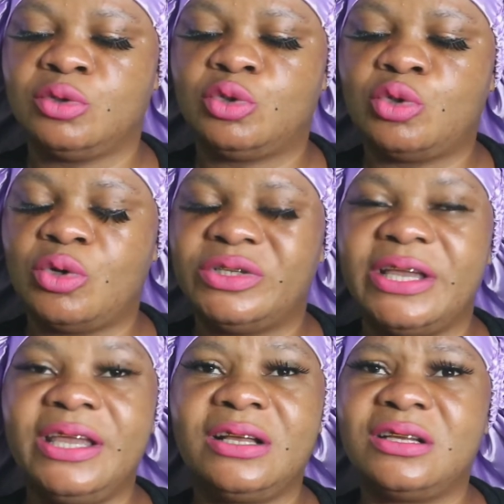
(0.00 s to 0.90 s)
So the
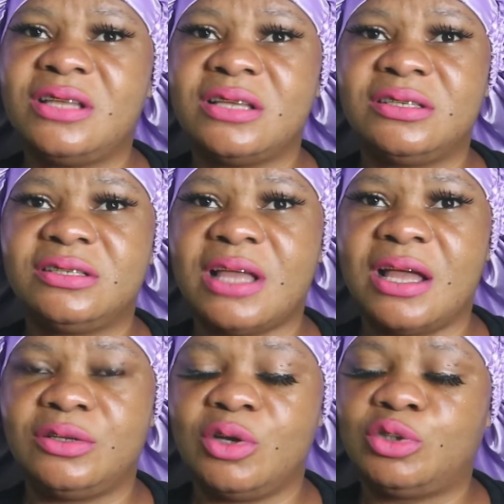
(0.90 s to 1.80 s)
ingredients
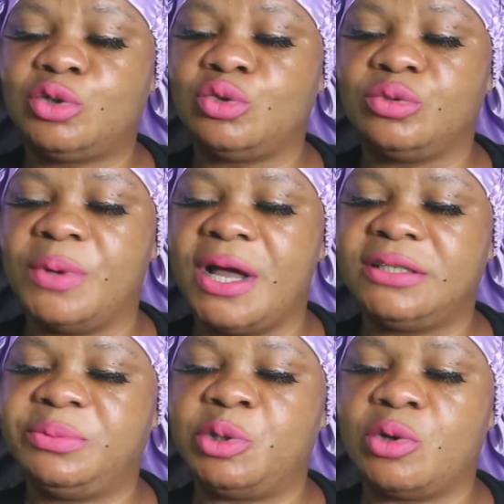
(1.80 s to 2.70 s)
are not too
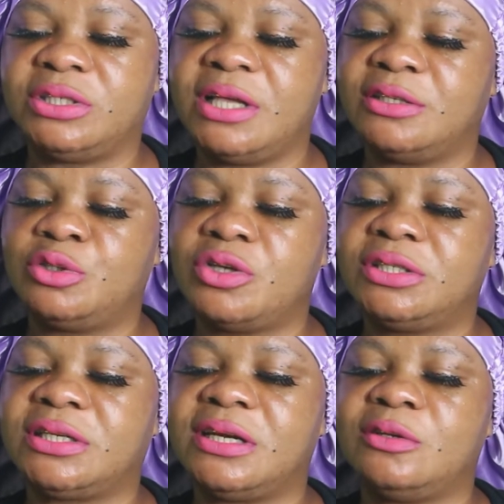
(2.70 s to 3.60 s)
bad because there's
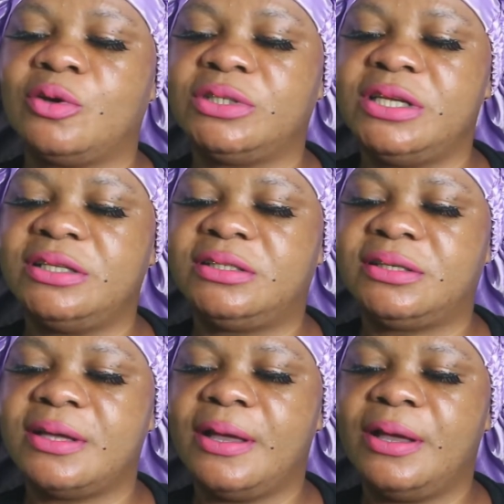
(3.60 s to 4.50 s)
sunscreen on it,